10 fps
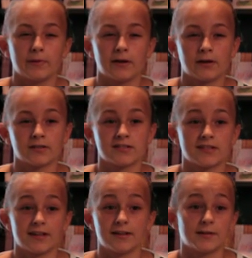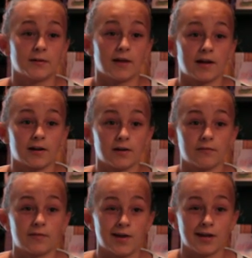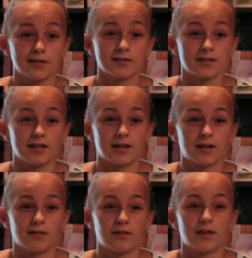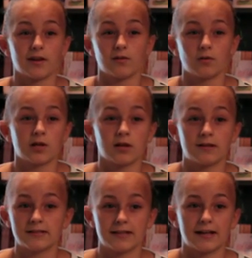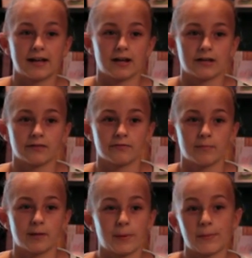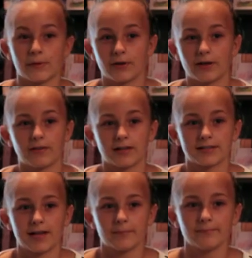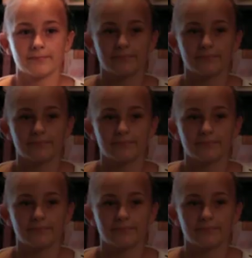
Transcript: parents didn't do that good of things and they really couldn't take care of me and my brother at that time.